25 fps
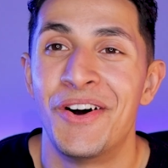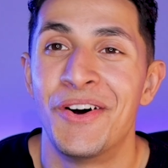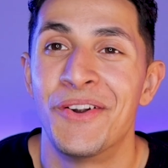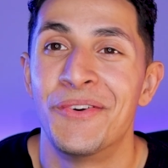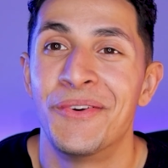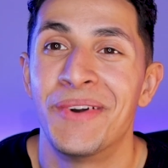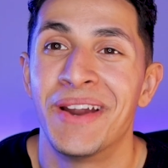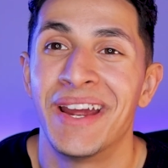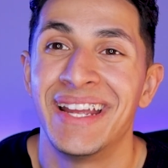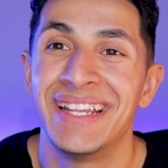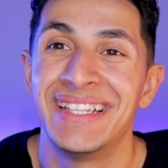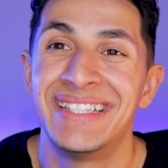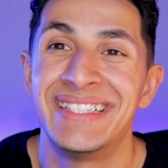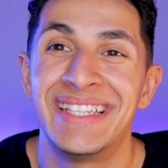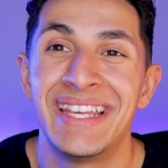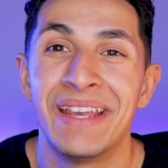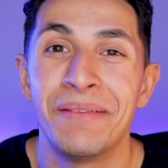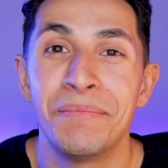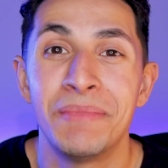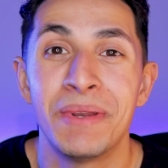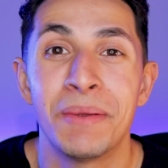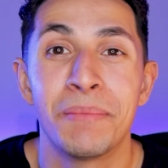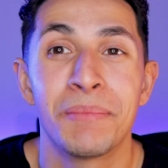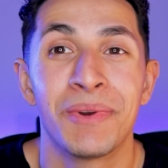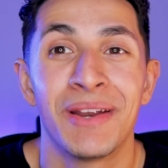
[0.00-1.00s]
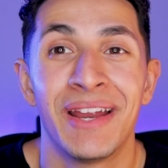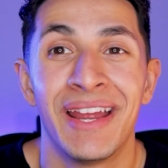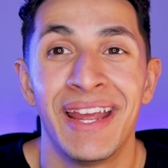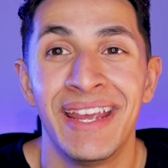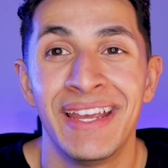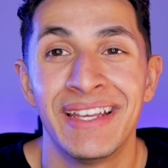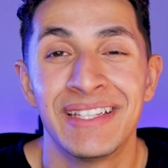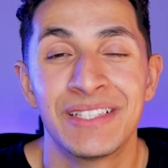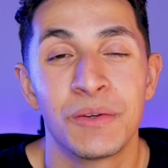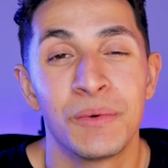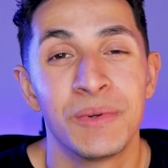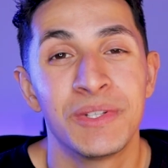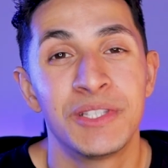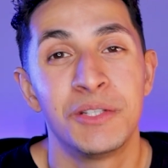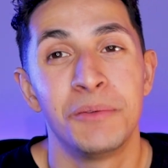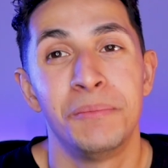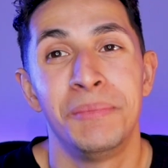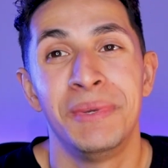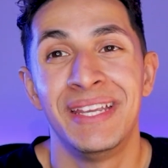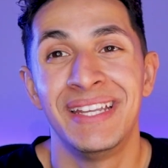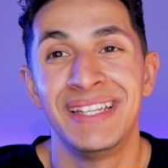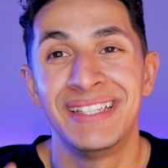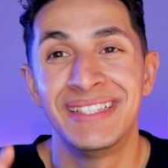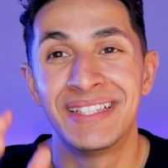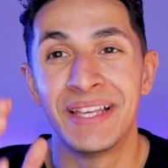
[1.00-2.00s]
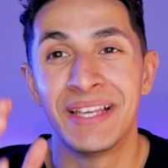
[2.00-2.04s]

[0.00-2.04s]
All right, tip number 8 is going to be